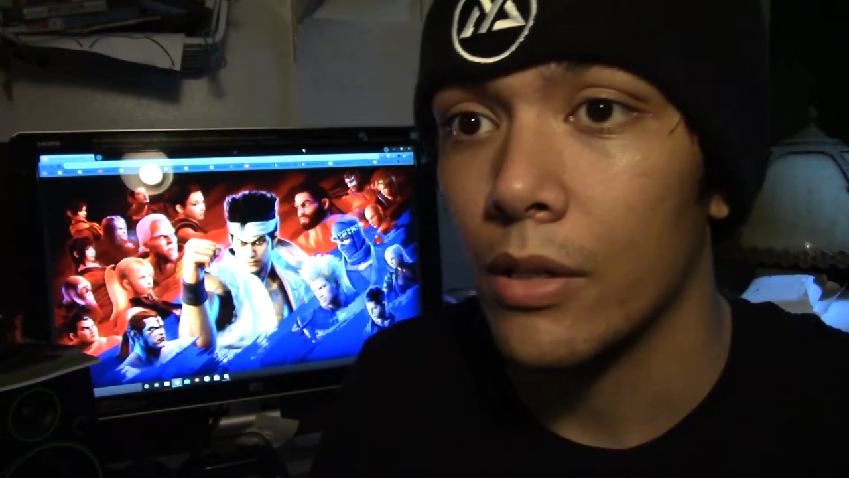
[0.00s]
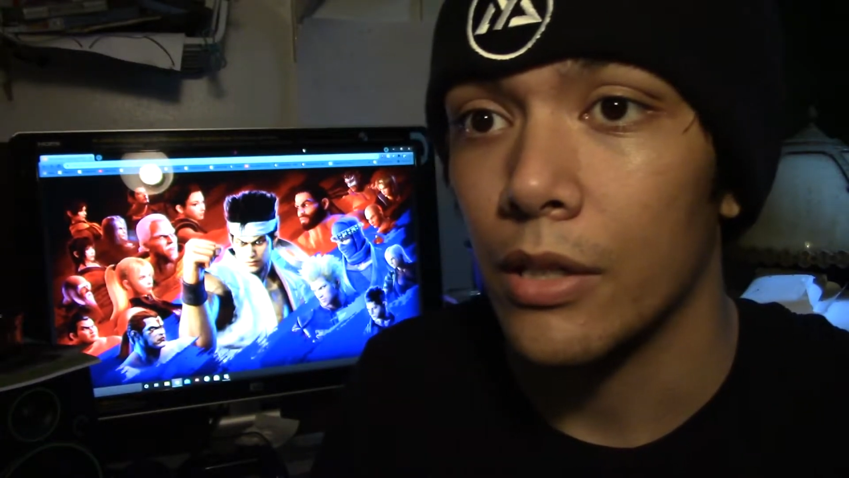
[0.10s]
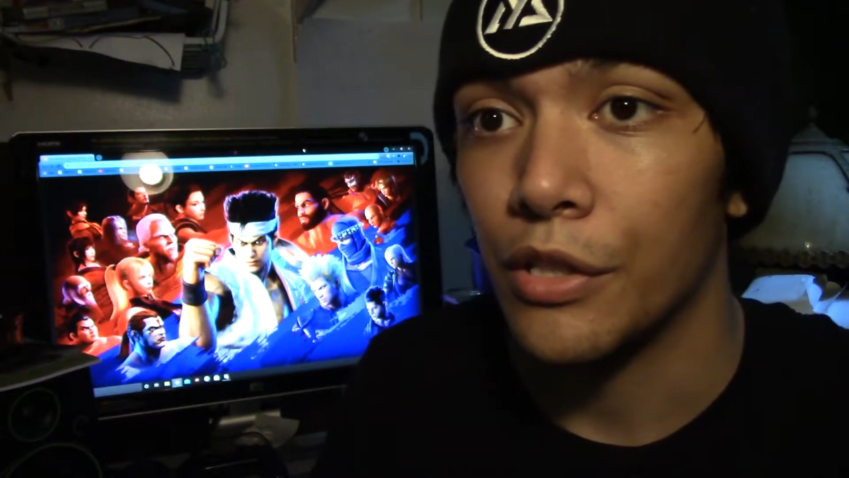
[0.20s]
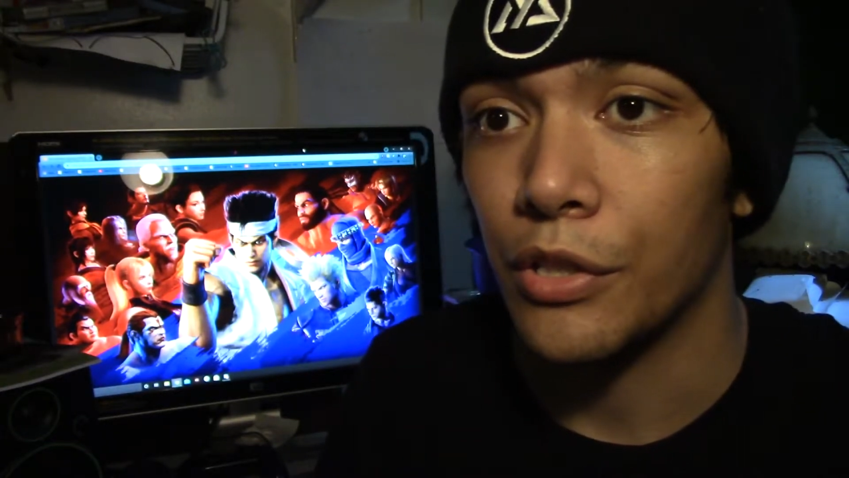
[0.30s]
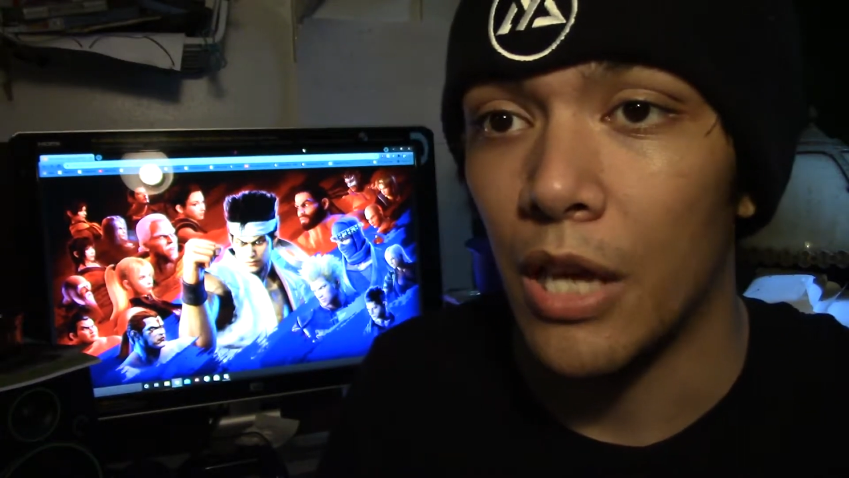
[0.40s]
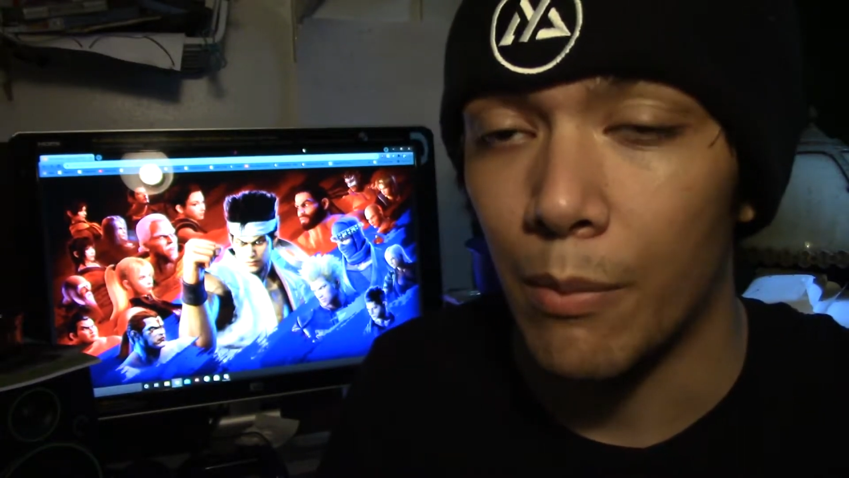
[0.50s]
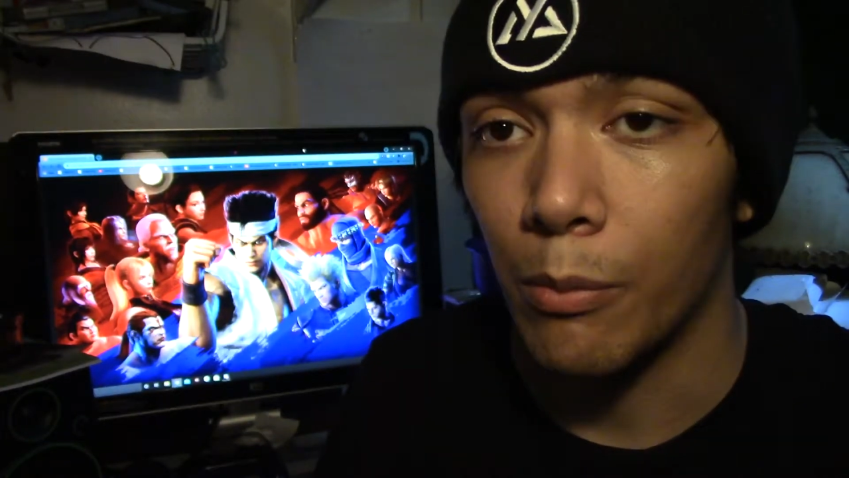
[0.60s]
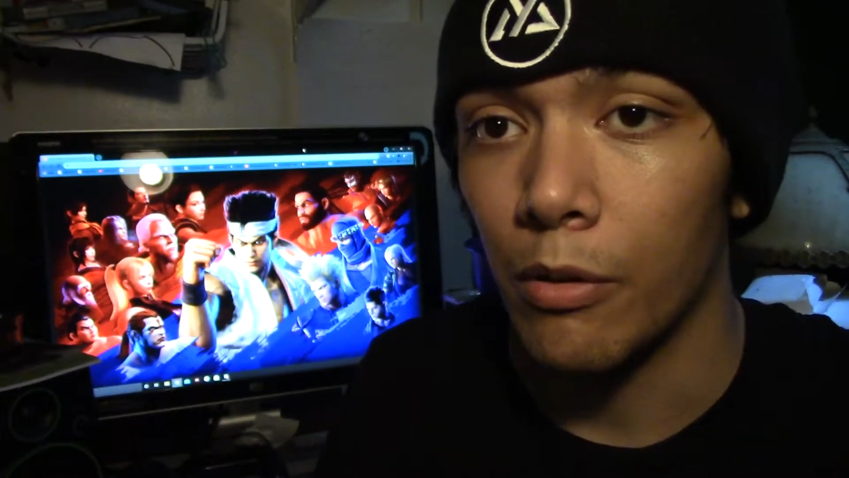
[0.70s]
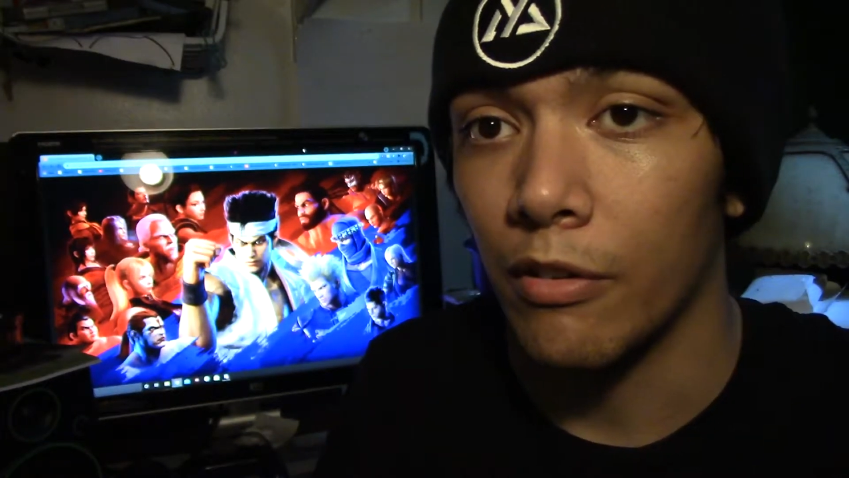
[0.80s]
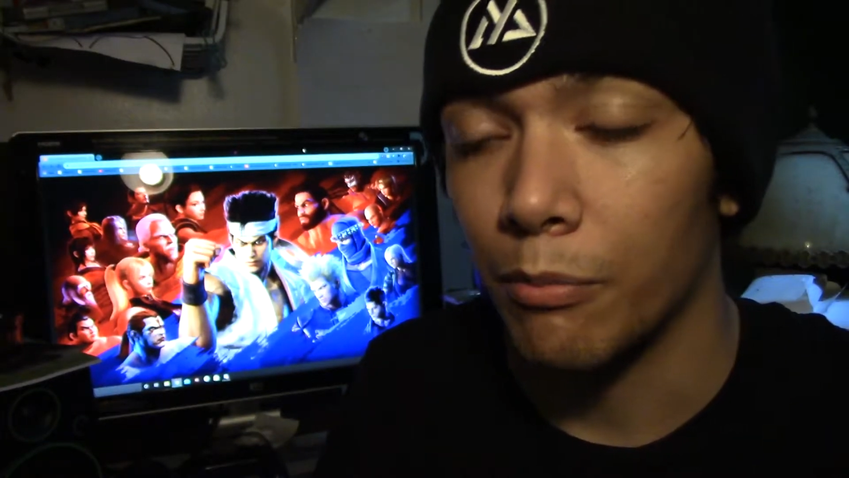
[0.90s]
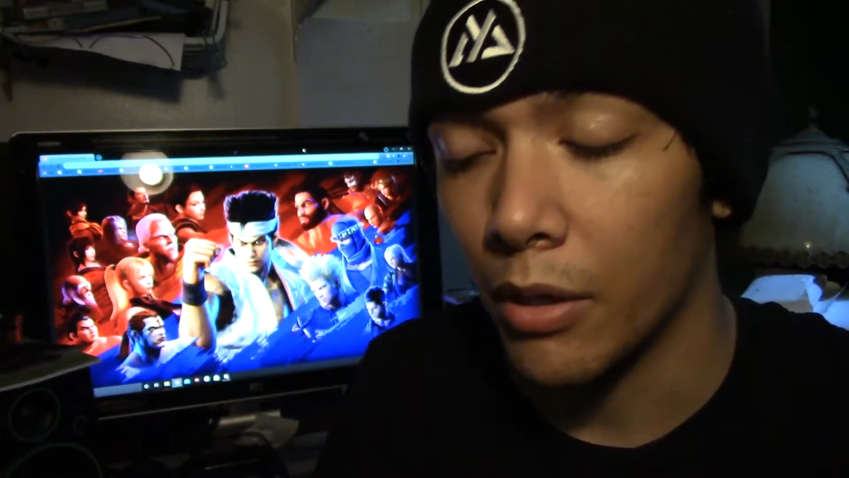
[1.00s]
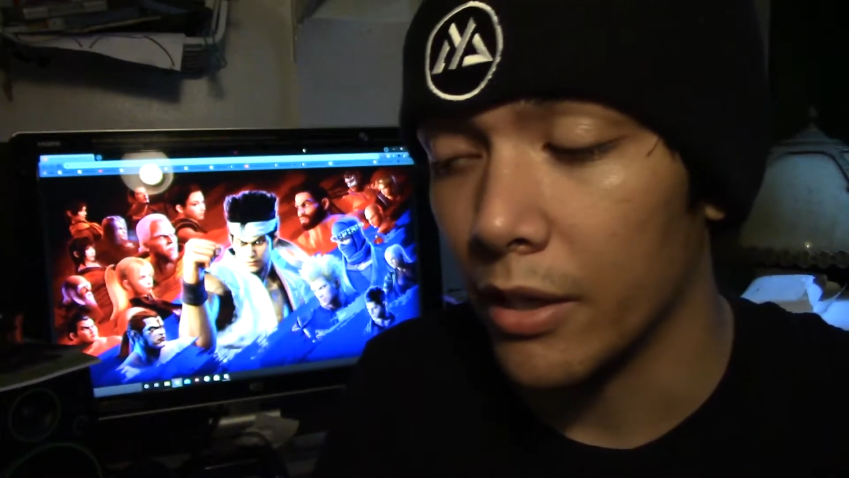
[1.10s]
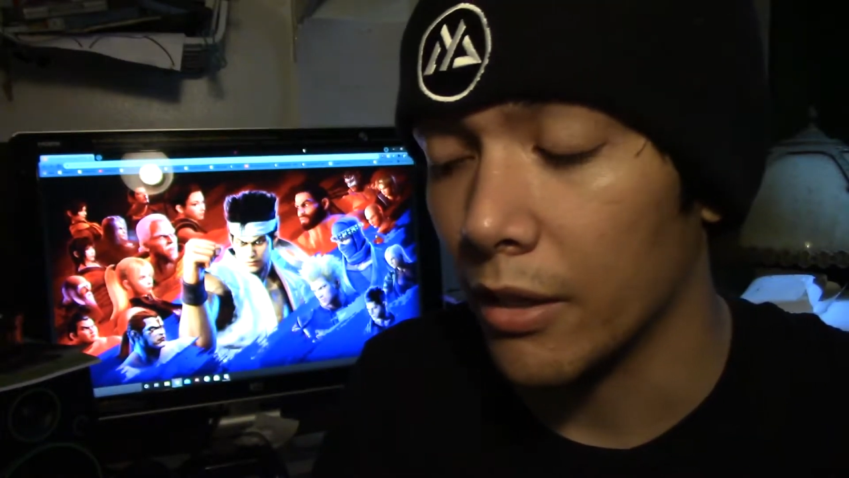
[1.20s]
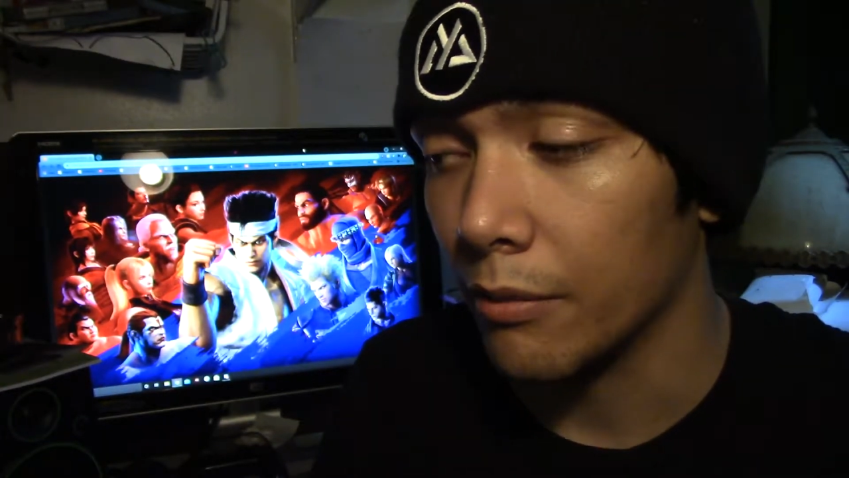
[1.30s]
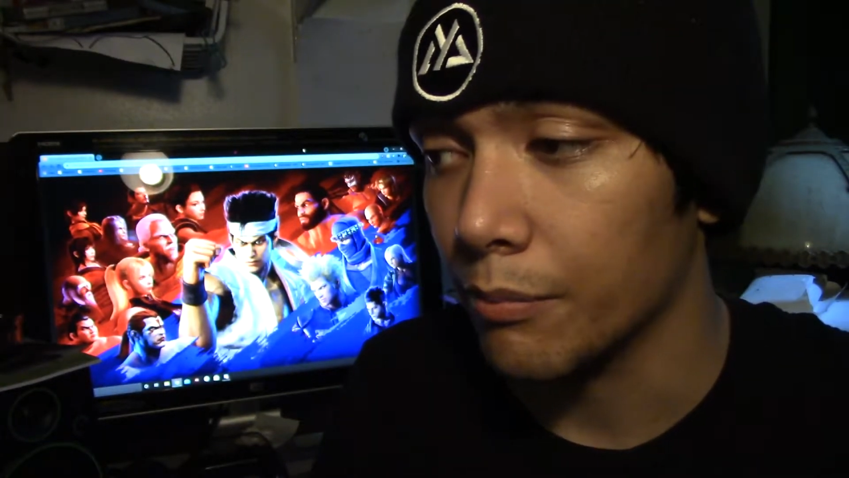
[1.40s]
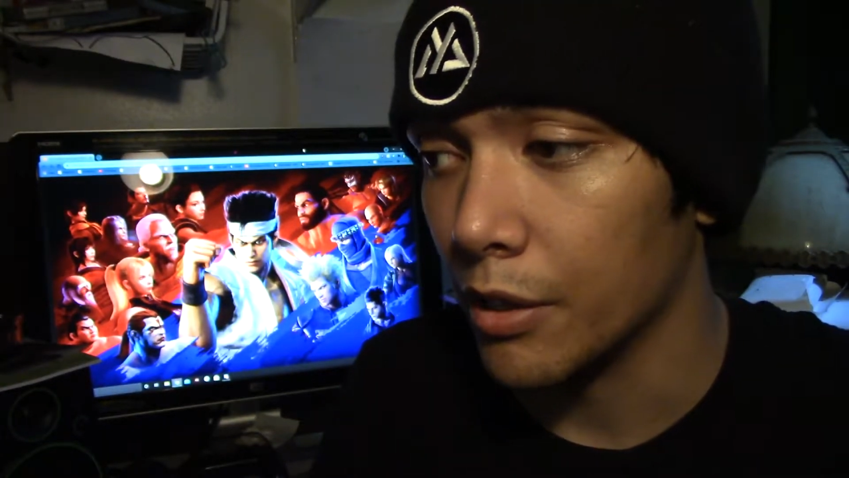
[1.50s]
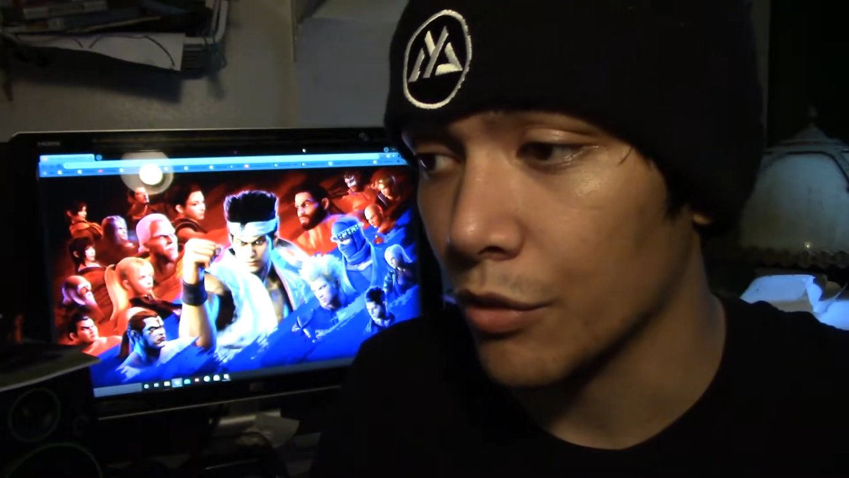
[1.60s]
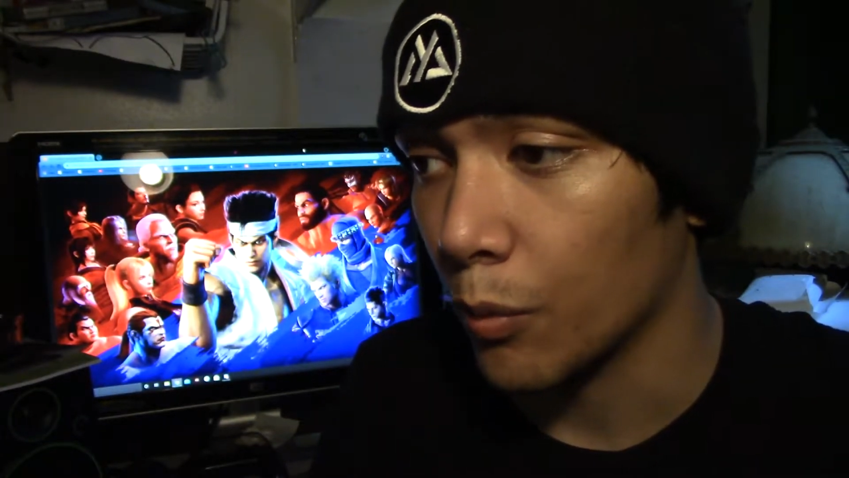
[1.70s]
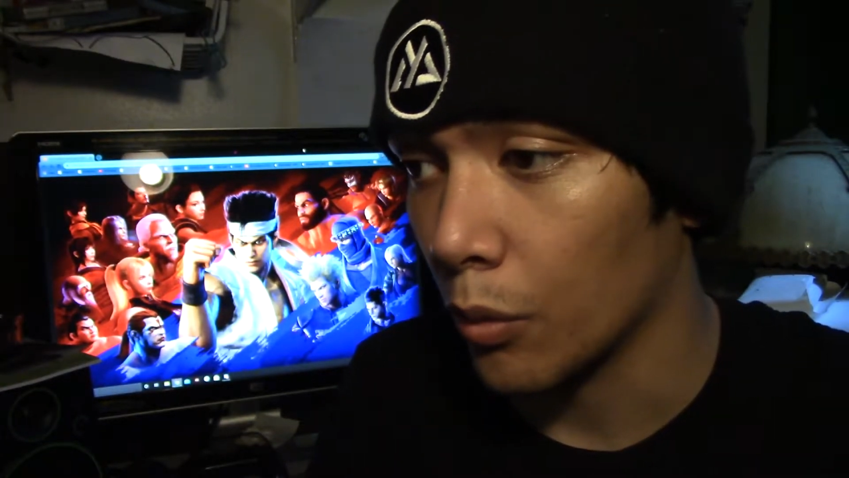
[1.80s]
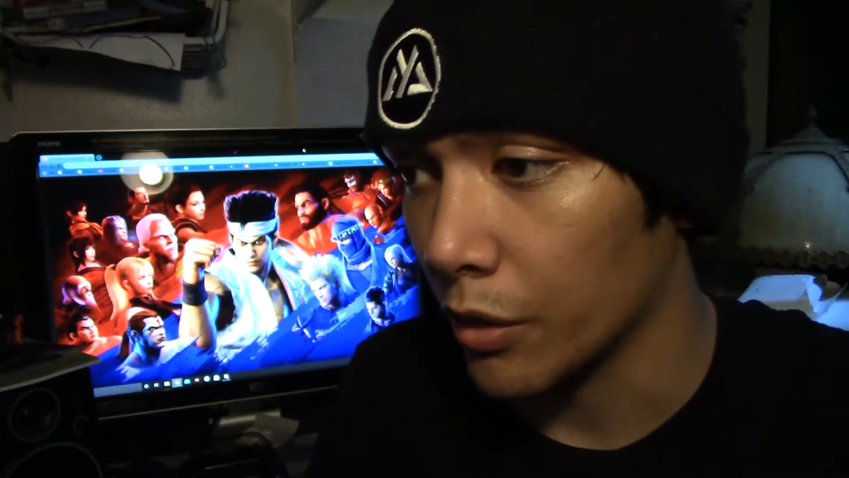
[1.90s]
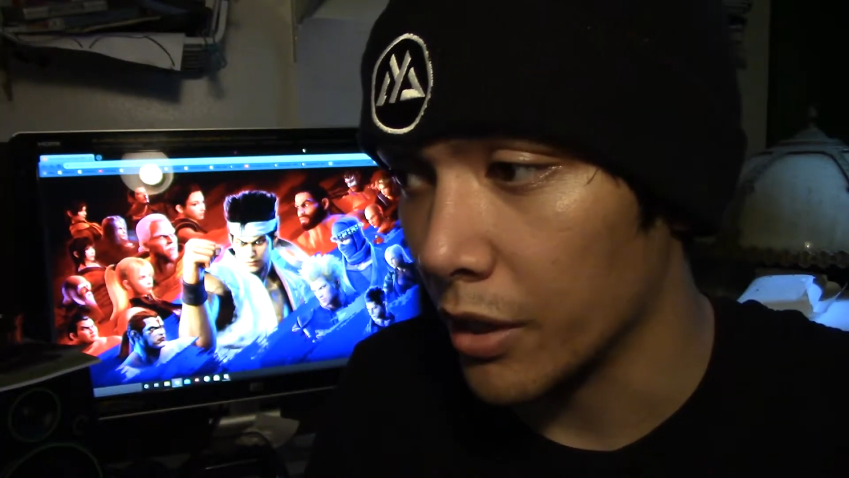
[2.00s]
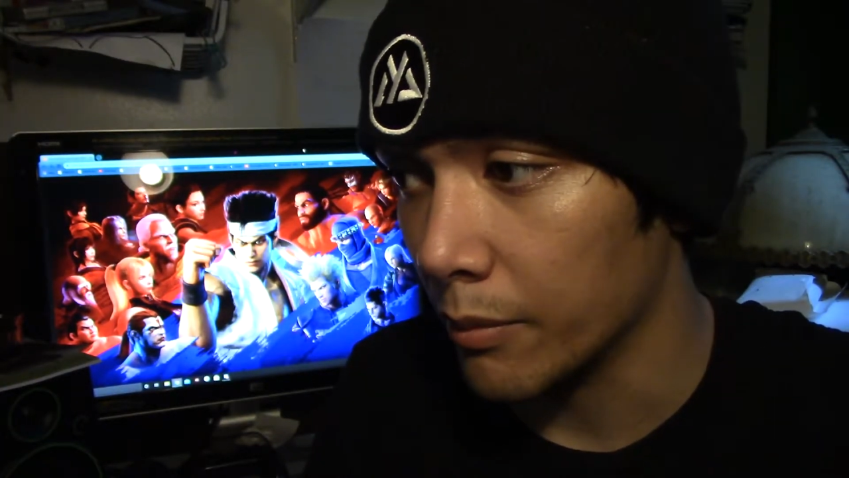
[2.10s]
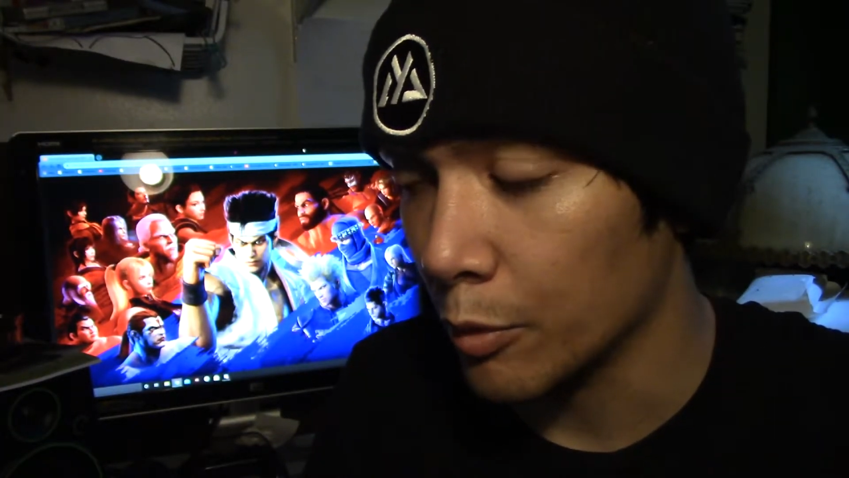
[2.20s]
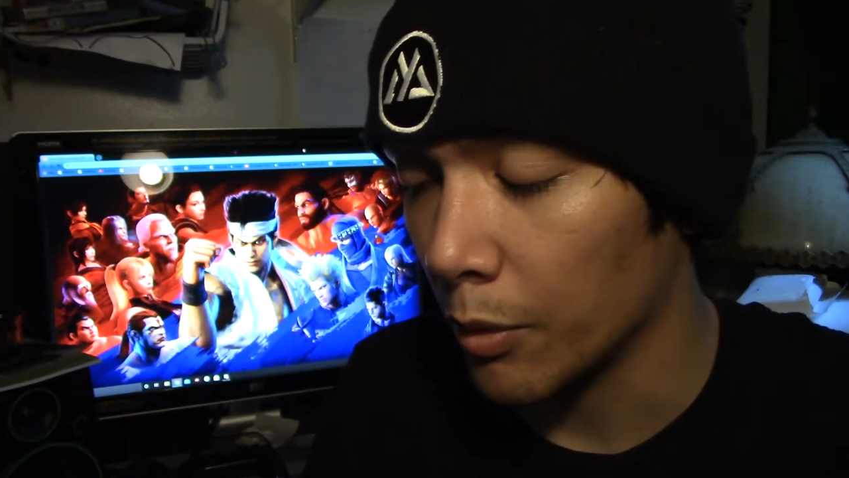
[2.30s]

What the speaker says: is capable of playing PS4 games,